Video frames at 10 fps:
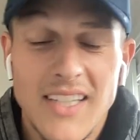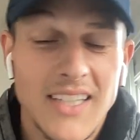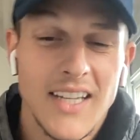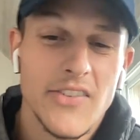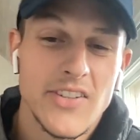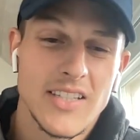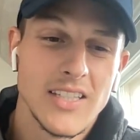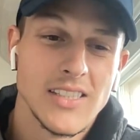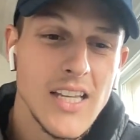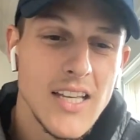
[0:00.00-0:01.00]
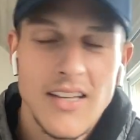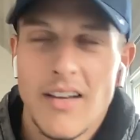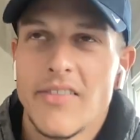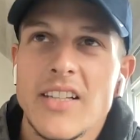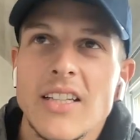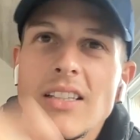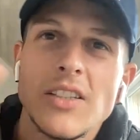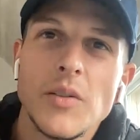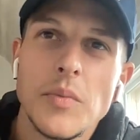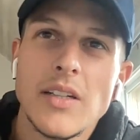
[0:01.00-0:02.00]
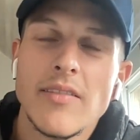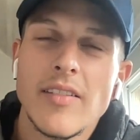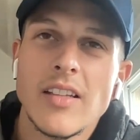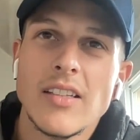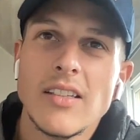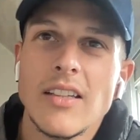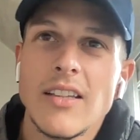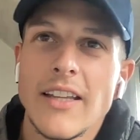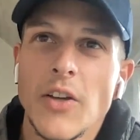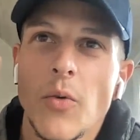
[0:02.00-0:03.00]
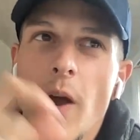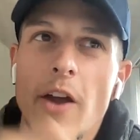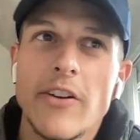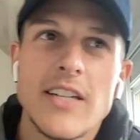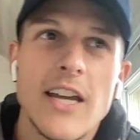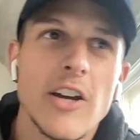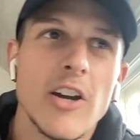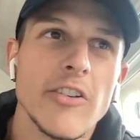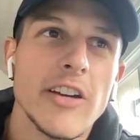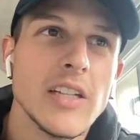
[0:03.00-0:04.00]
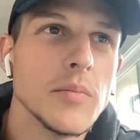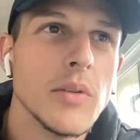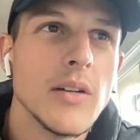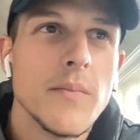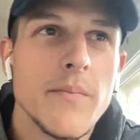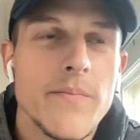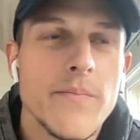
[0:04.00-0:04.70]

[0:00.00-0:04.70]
Yeah, I've been seeing I've seen a little bit of the like the wear and tear already, but